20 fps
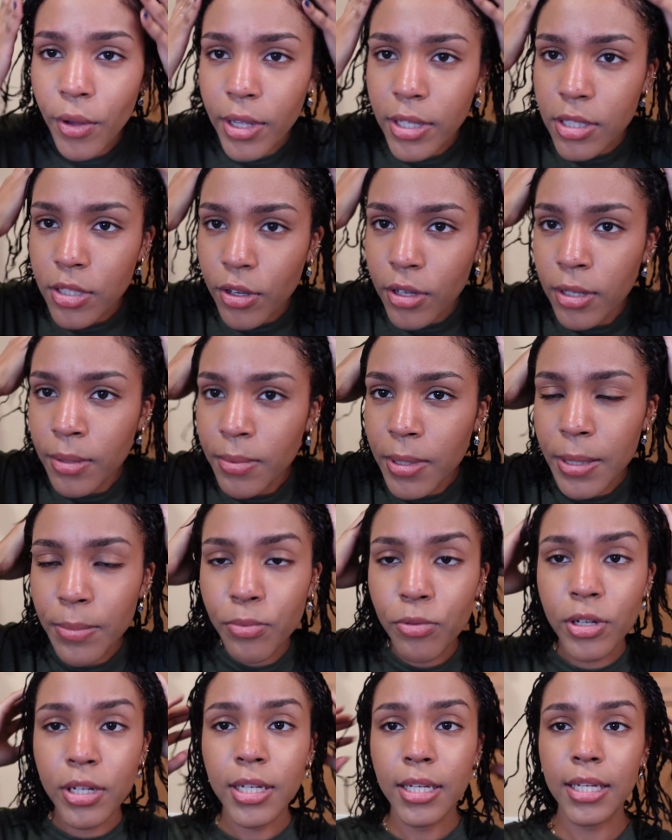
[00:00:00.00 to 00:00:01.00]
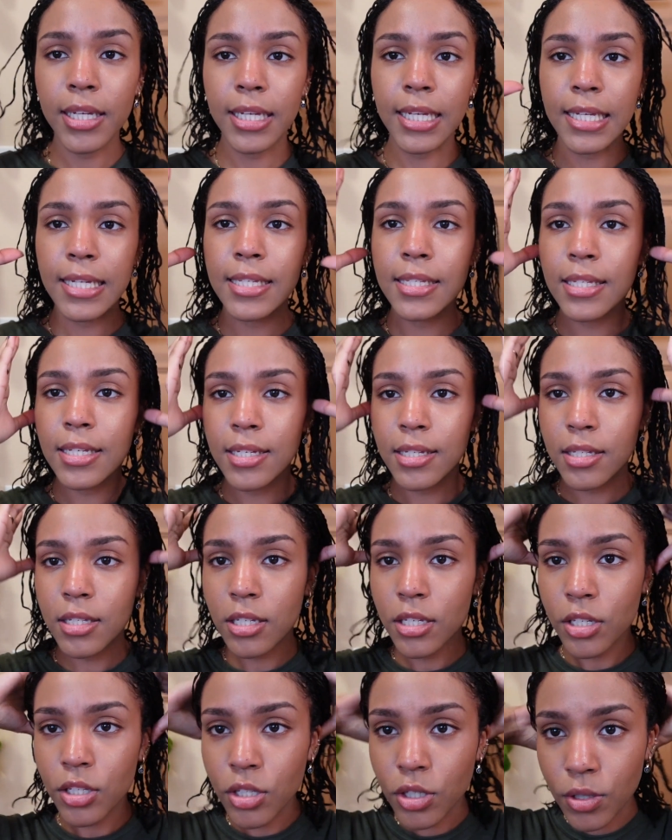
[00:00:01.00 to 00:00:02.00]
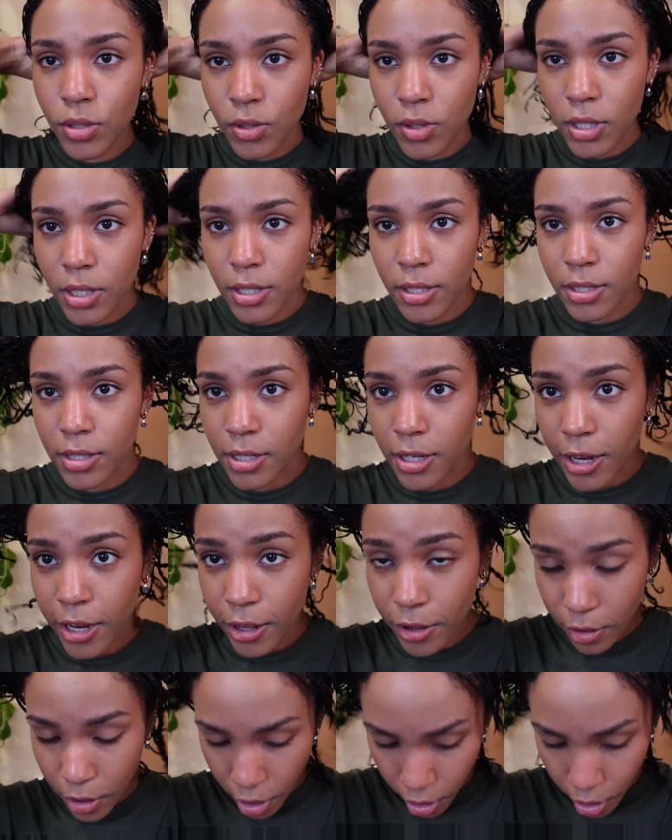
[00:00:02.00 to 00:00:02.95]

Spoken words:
it's going to be pretty easy to do the style.